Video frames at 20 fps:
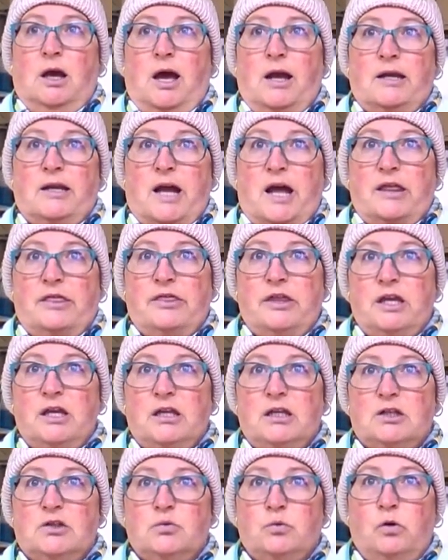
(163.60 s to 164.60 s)
and I
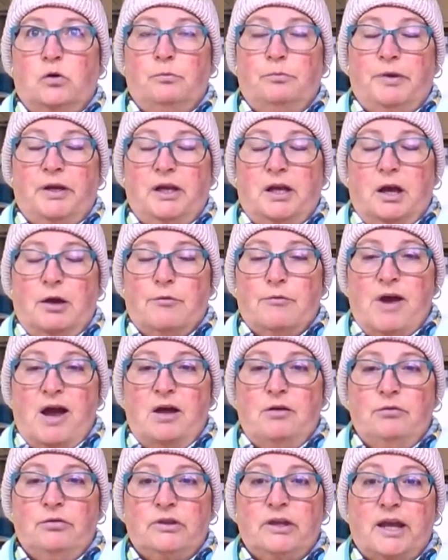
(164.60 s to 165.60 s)
think it will be
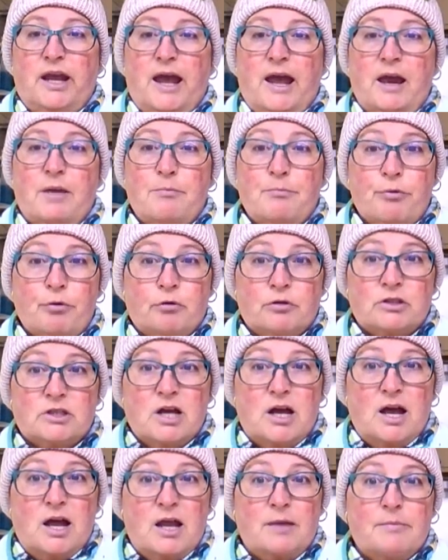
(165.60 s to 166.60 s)
around the April
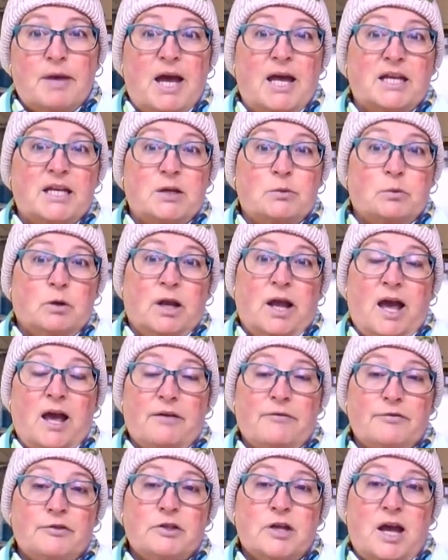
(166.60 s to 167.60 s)
time, and he will
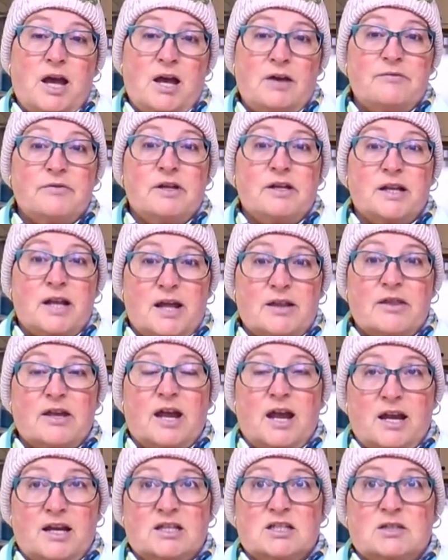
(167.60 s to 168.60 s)
have to have
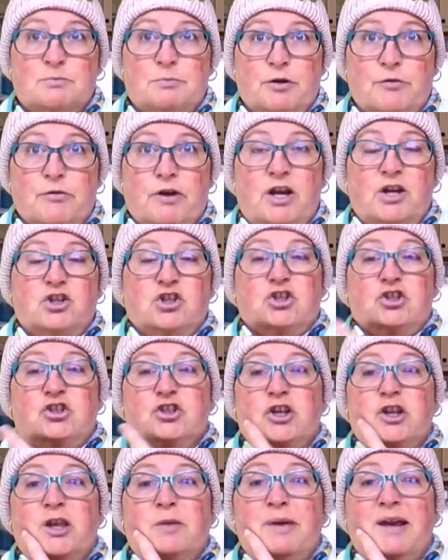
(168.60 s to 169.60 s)
another exploration.
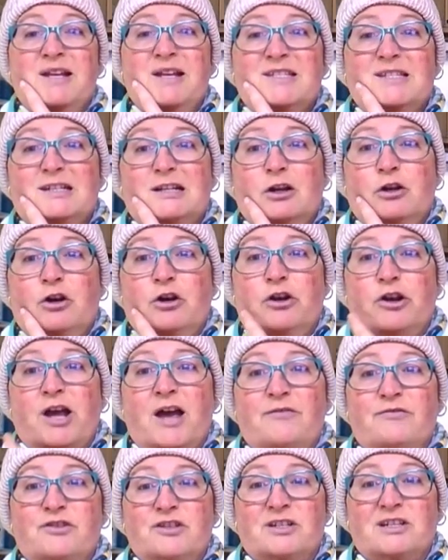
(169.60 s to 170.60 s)
So they're basically going to
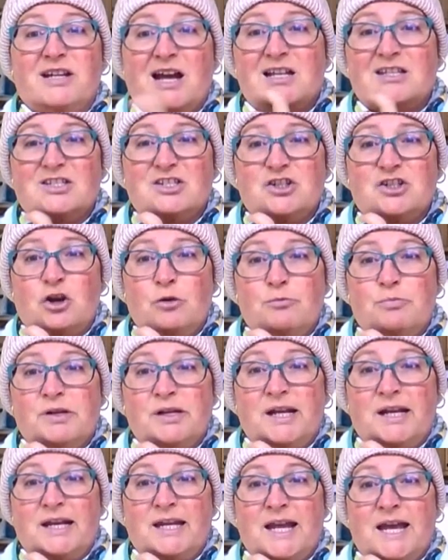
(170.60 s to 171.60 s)
have to cut it
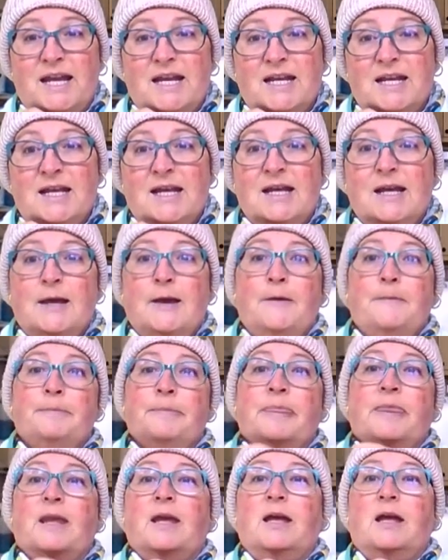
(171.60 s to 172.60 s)
open again
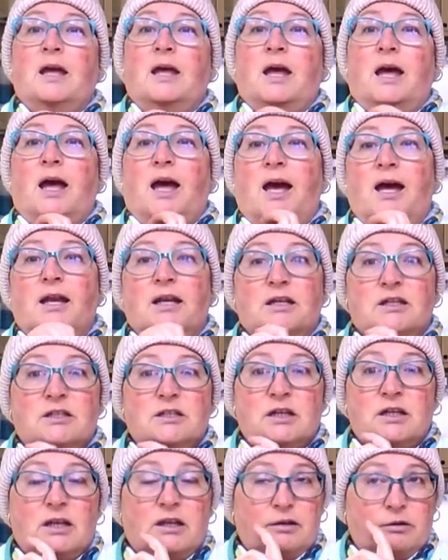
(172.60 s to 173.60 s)

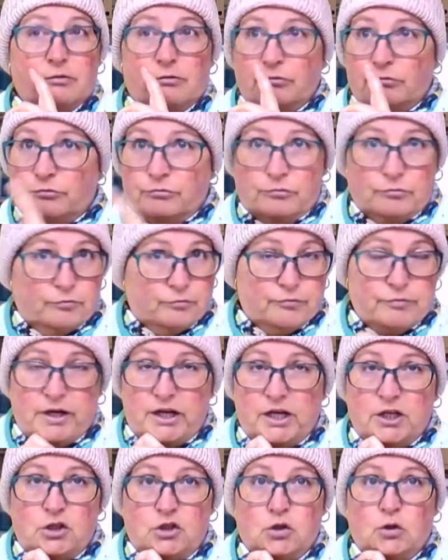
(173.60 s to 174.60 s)
and
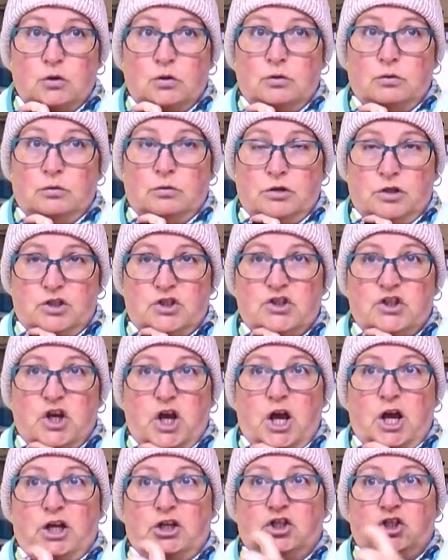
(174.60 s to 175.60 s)
redo the
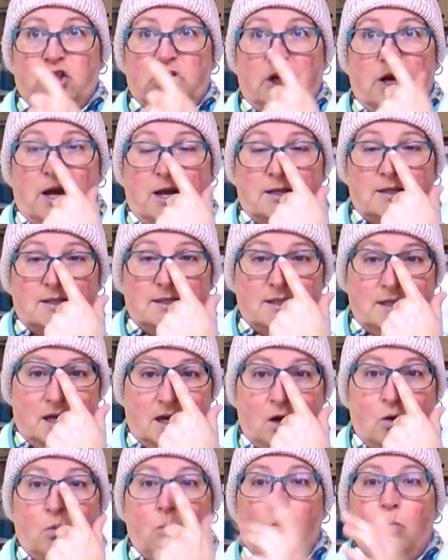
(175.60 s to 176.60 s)
search and
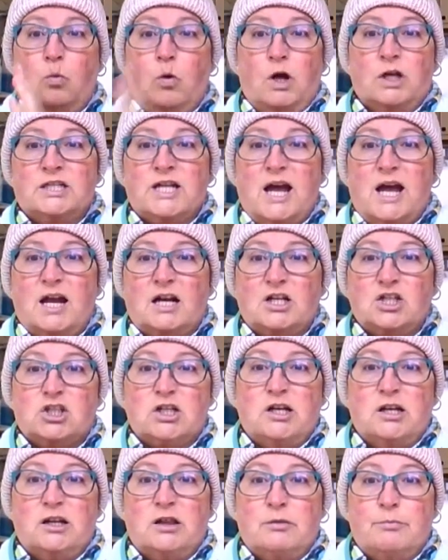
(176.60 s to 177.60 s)
see what
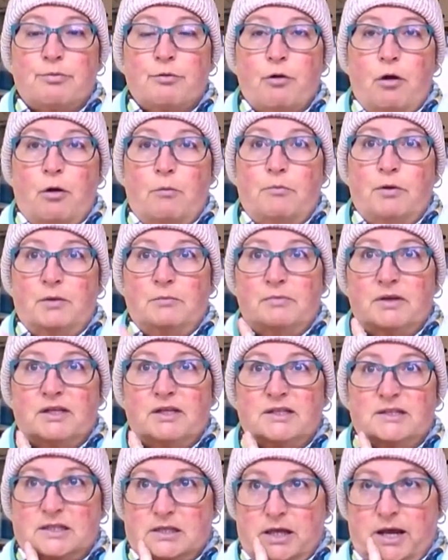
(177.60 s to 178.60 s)
actually the problem
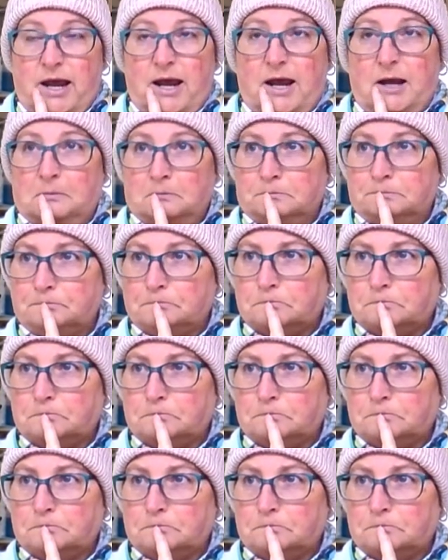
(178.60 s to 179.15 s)
is there,